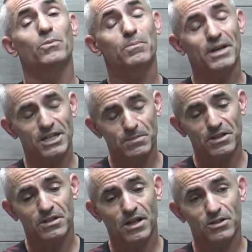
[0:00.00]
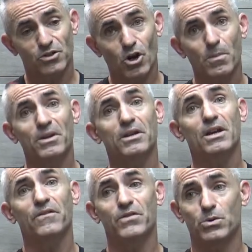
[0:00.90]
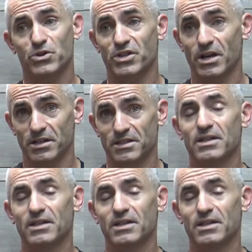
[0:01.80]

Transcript: but has to be uh, determined in future studies.